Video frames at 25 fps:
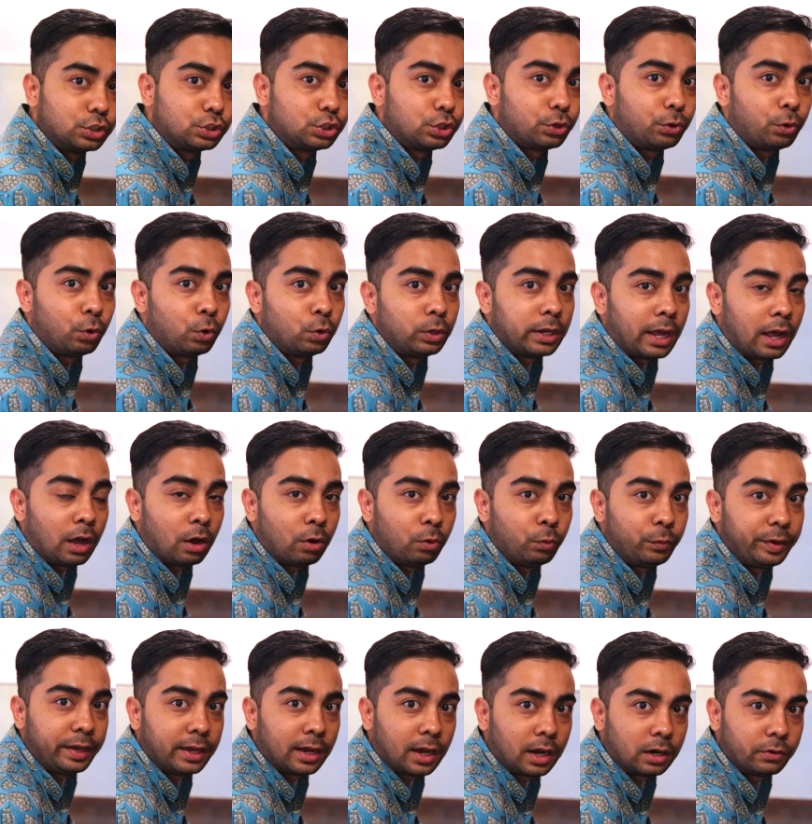So
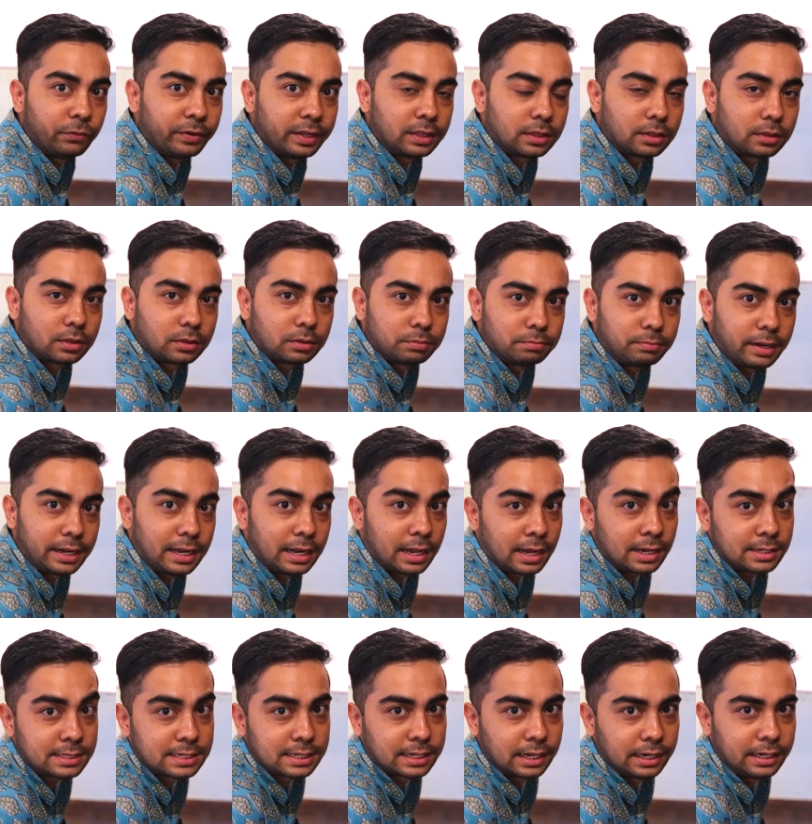now we are with my
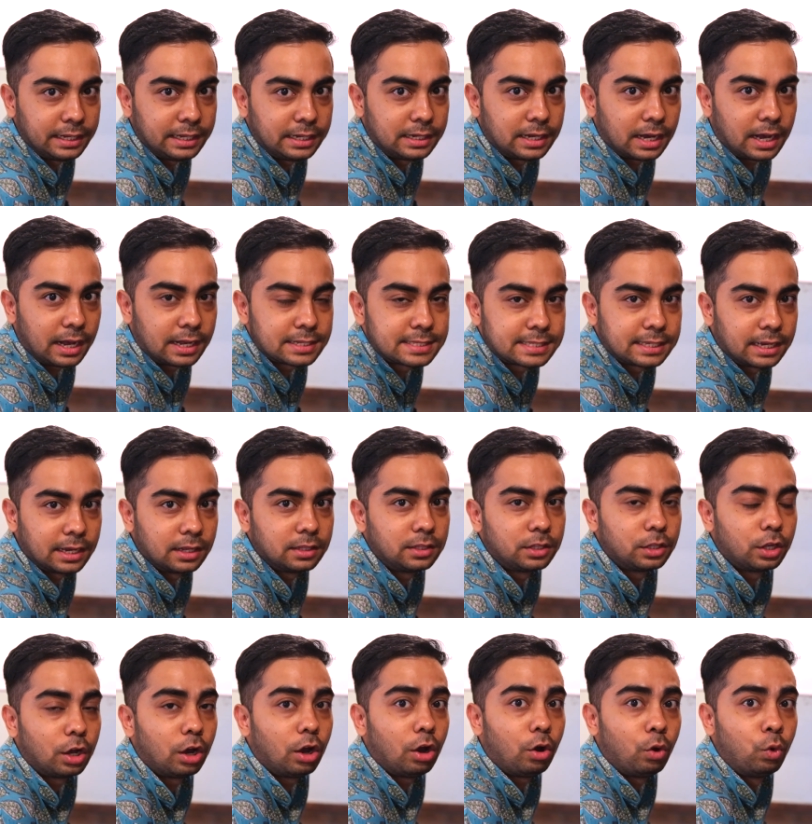last colleague, Asad,
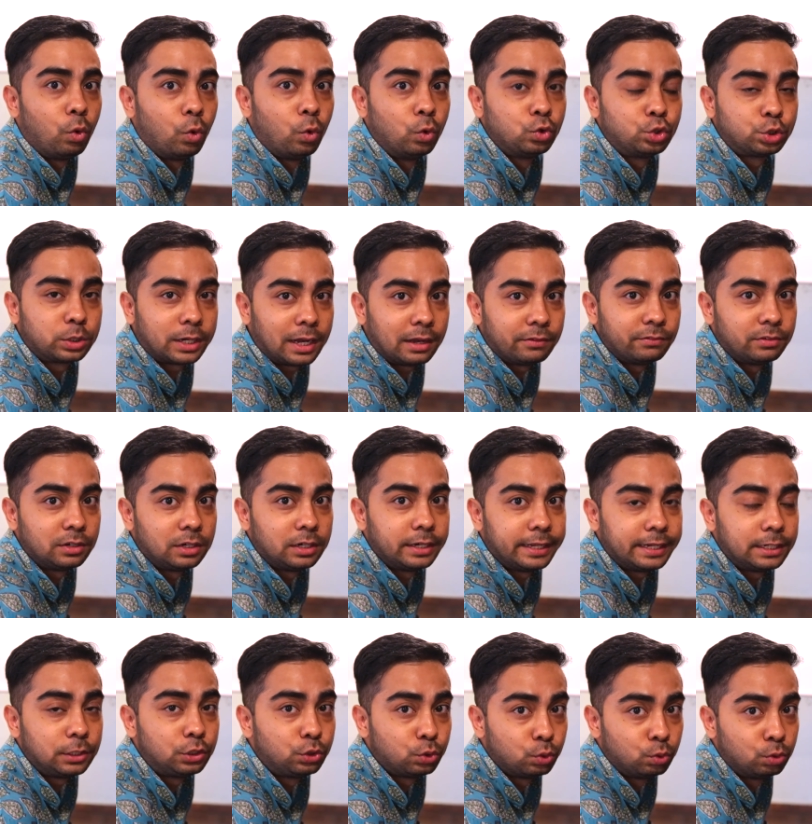who traveled
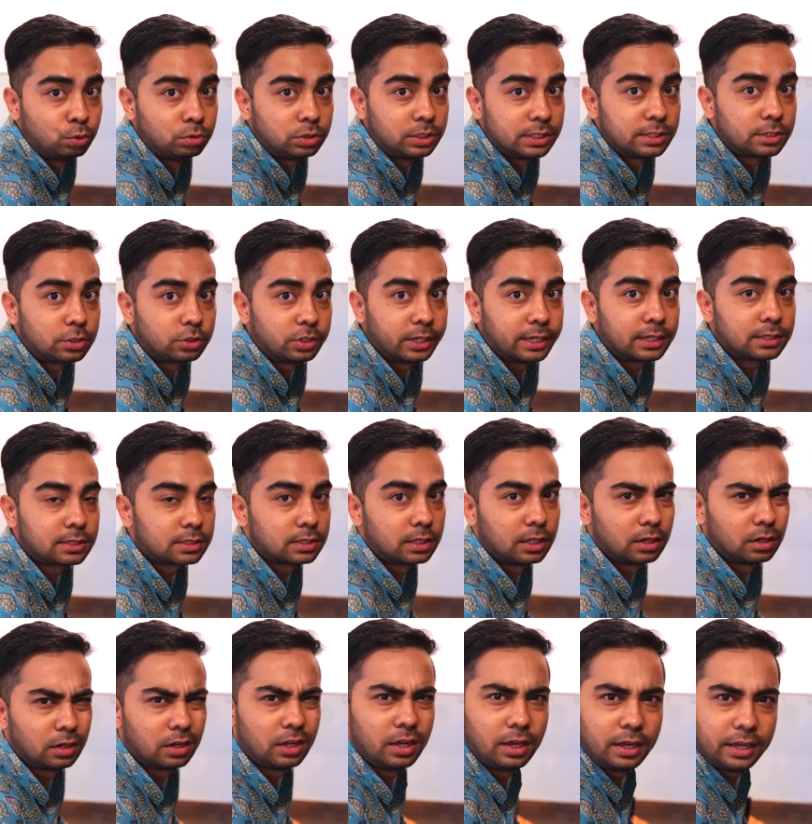in two districts,
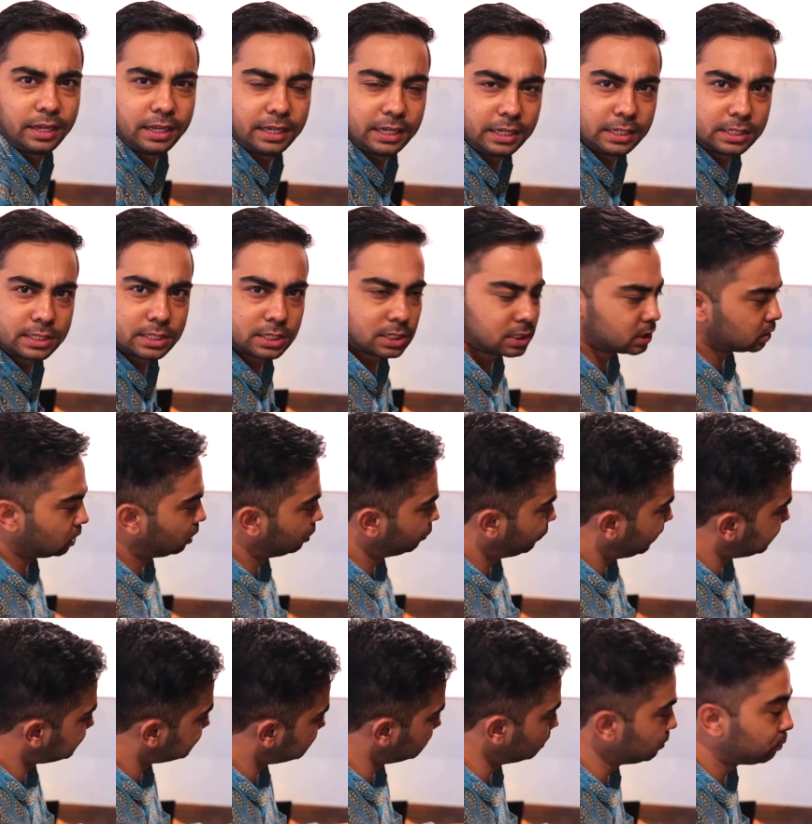the east,
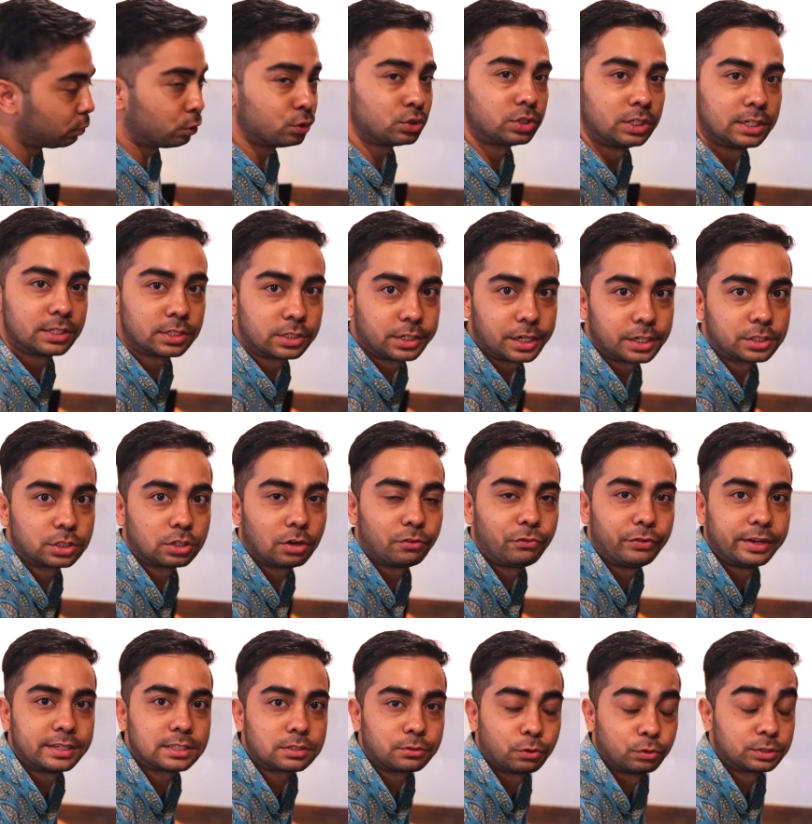westernmost districts
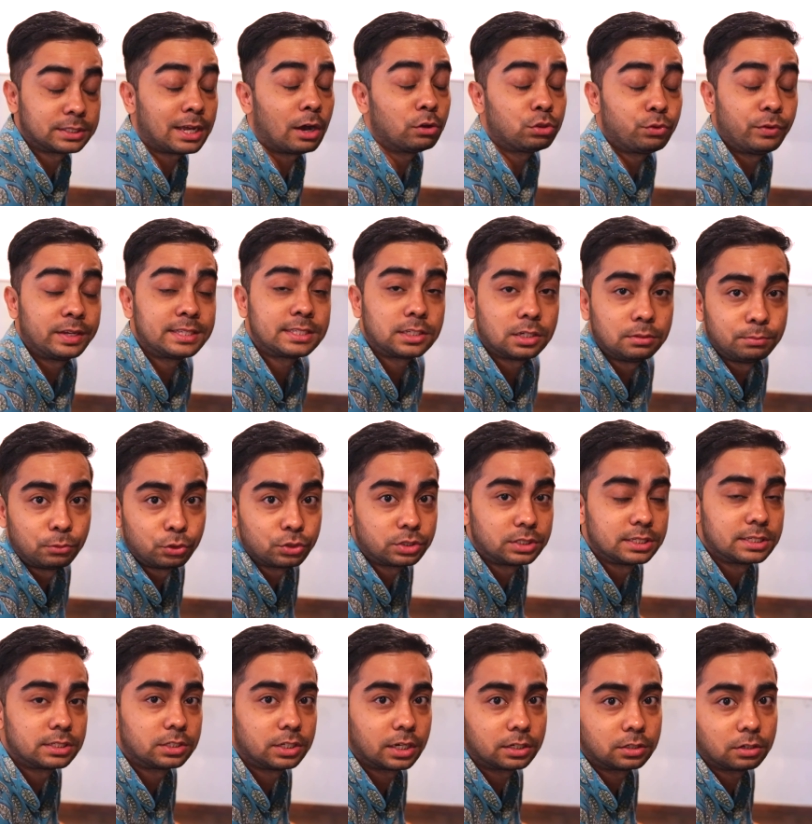of West, southwesternmost
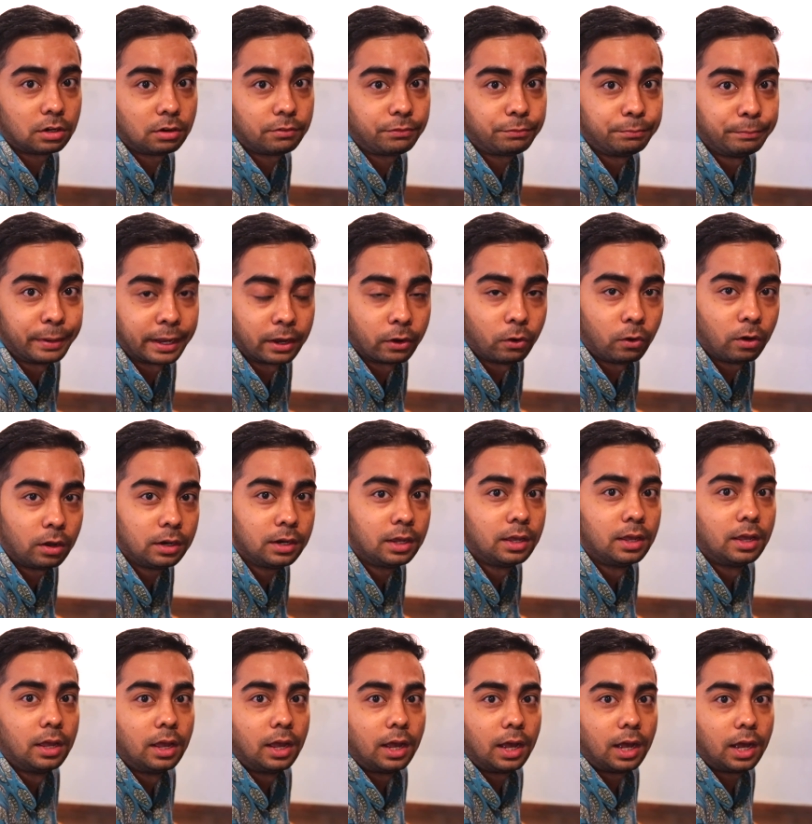district of Bengal,
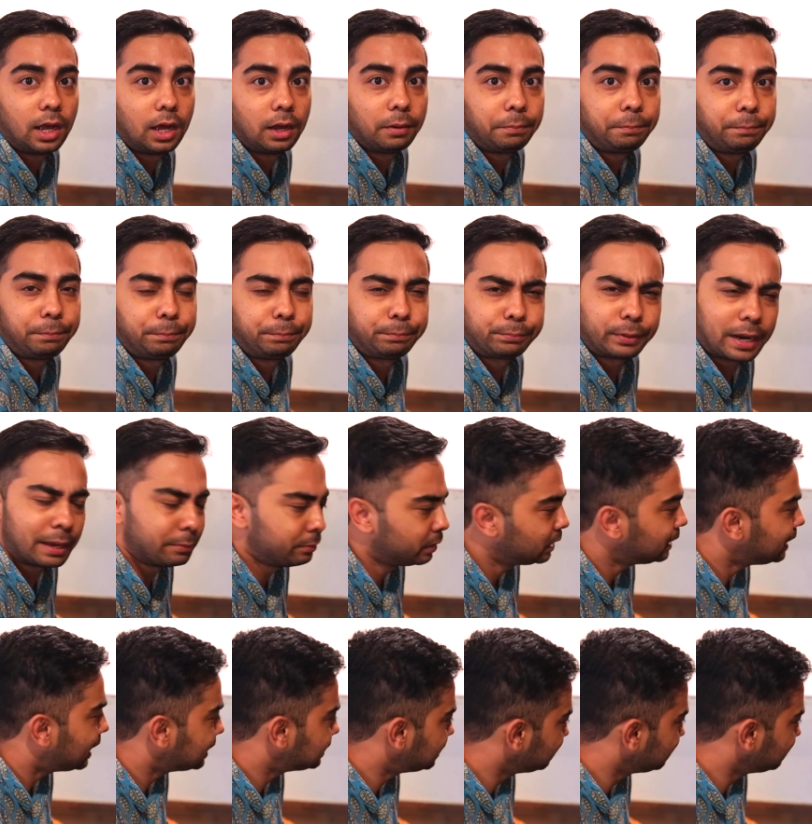primarily